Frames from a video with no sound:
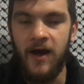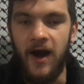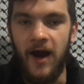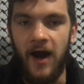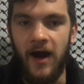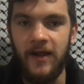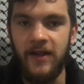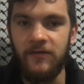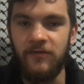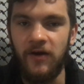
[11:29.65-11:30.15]

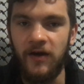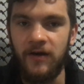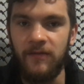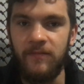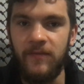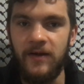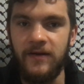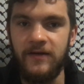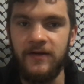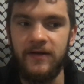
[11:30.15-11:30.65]
Highly
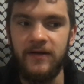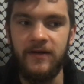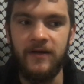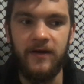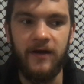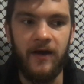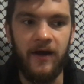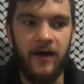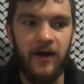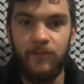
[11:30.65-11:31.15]
recommend it.
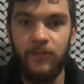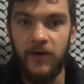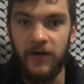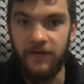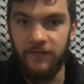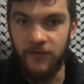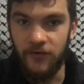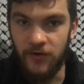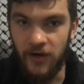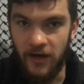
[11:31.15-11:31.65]
But
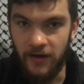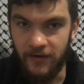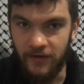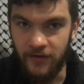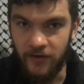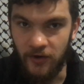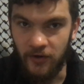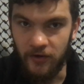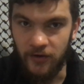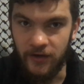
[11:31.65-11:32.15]
if you're not in
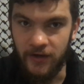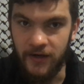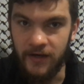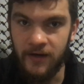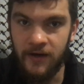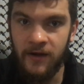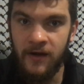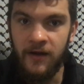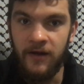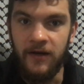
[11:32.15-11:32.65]
a
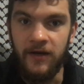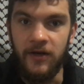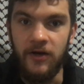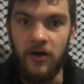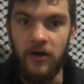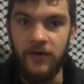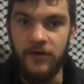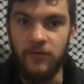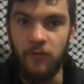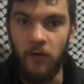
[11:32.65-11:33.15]
hurry, you
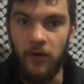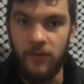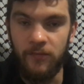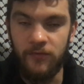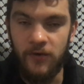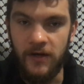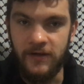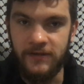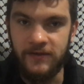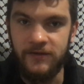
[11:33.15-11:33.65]
know, and you want to
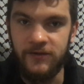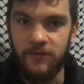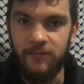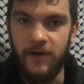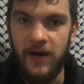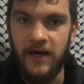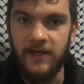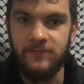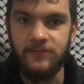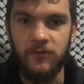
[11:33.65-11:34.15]
process your
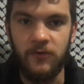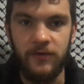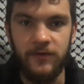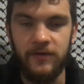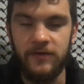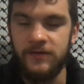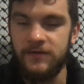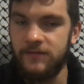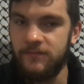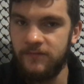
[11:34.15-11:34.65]
passport,
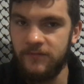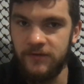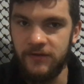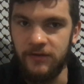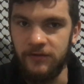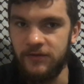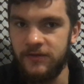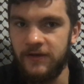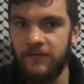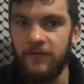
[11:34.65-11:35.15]
there's,
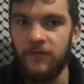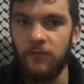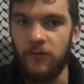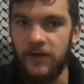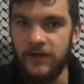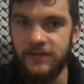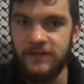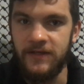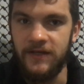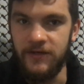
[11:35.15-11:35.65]
you know, different
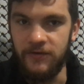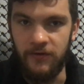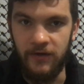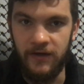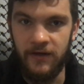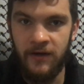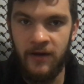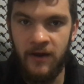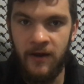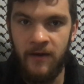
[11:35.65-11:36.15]
ways to do
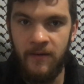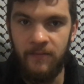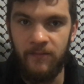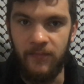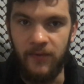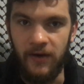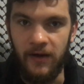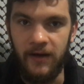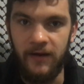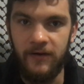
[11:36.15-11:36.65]
it.
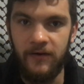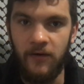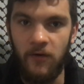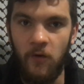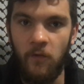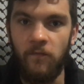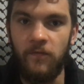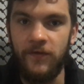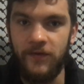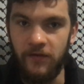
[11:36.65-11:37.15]
But
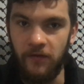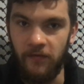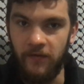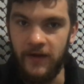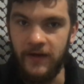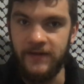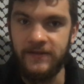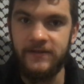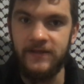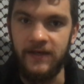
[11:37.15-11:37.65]
hopefully the
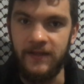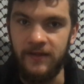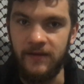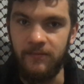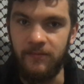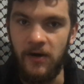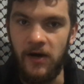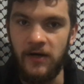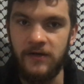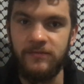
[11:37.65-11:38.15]
links in the
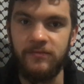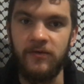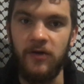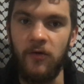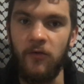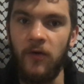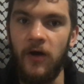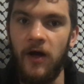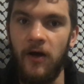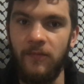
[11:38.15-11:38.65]
box
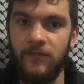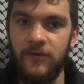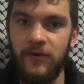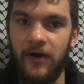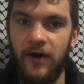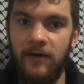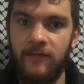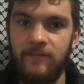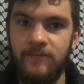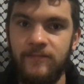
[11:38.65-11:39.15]
below will help you
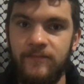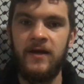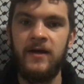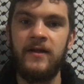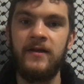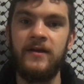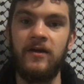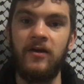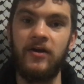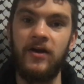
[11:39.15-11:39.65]
out.
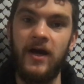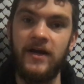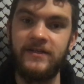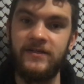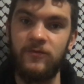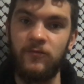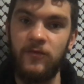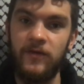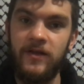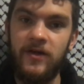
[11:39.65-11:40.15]
Now guys,
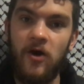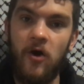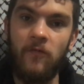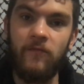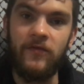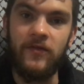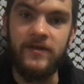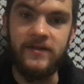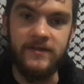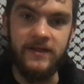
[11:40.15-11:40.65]
I really
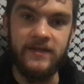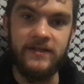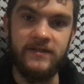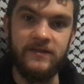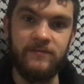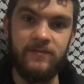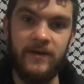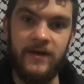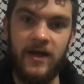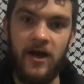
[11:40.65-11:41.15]
hope that this
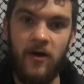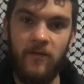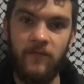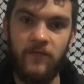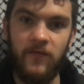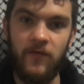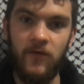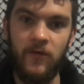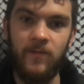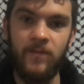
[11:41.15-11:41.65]
has been
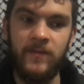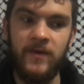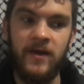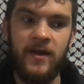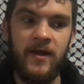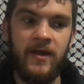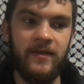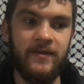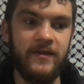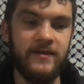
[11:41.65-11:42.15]
helpful.
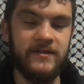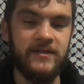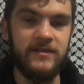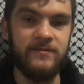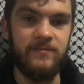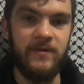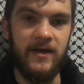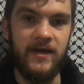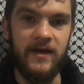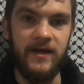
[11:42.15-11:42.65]
This has
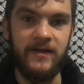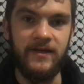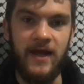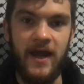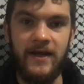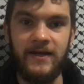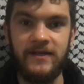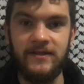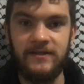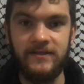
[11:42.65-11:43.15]
been
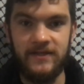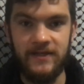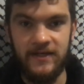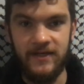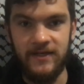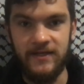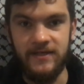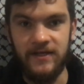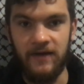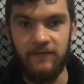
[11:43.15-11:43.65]

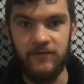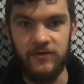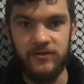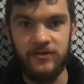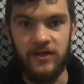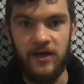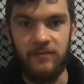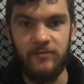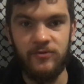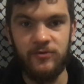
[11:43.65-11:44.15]
NST, Never
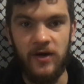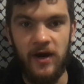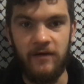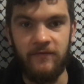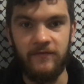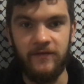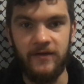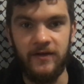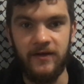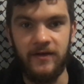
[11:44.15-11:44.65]
Stop
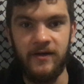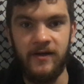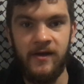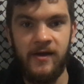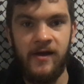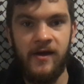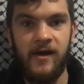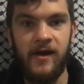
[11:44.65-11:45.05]
Traveling.